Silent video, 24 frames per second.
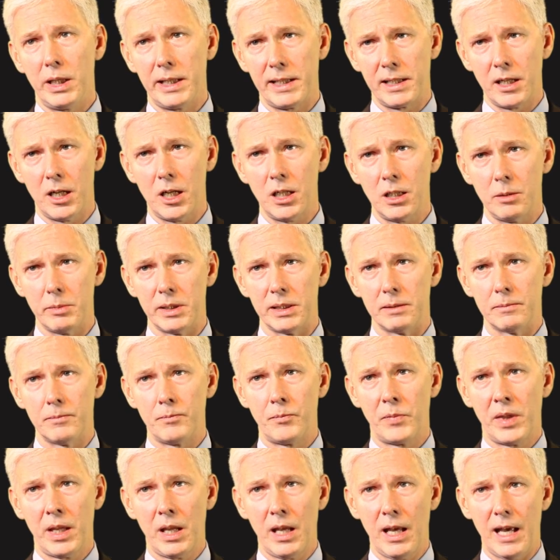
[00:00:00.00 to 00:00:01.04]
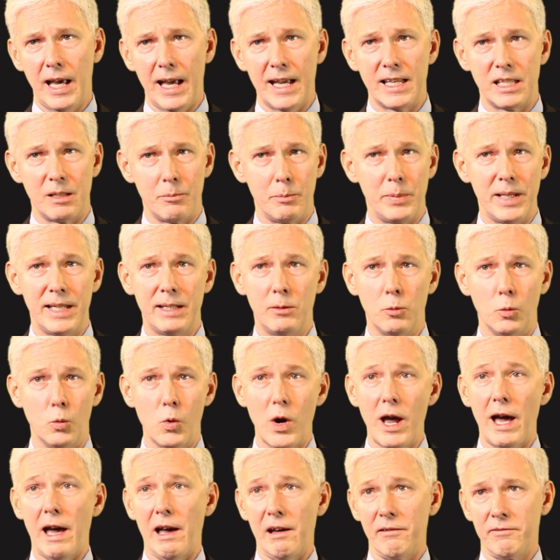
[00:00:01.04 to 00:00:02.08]
economy as a big
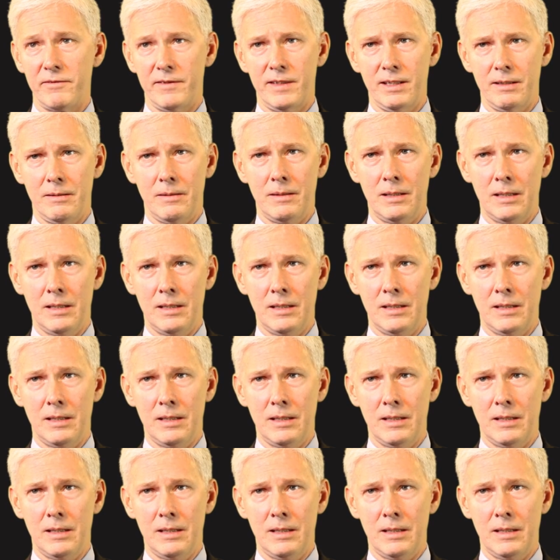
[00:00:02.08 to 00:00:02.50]
raft.